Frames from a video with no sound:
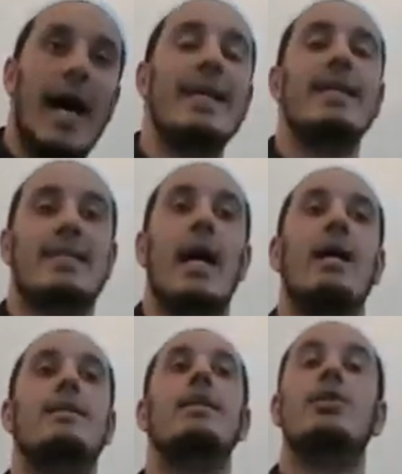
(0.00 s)
and he
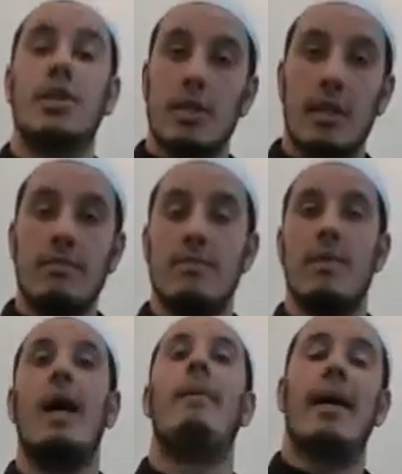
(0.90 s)
started teaching them
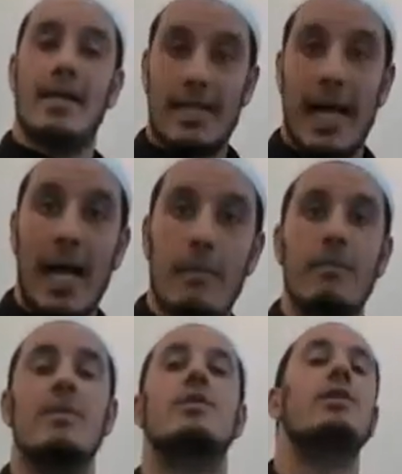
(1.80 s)
about
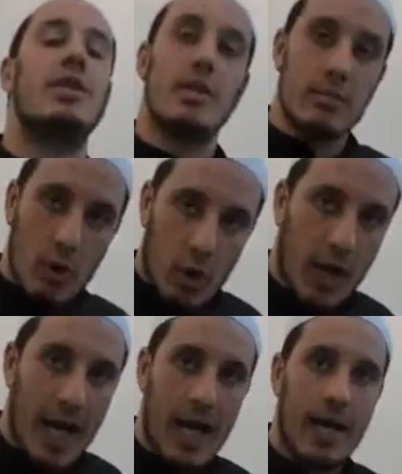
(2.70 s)
Islam, teaching them the
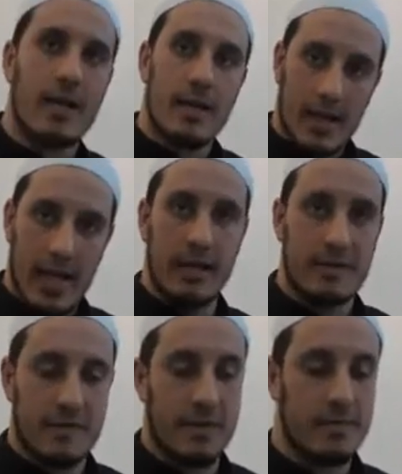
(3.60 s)
Quran and
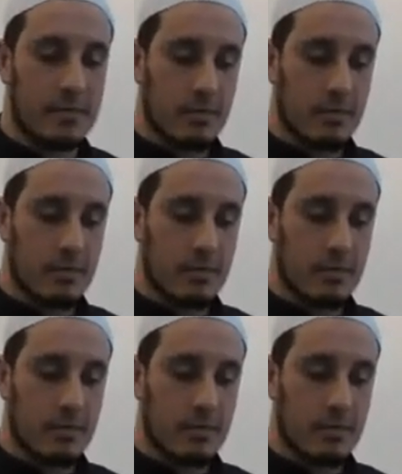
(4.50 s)
everything.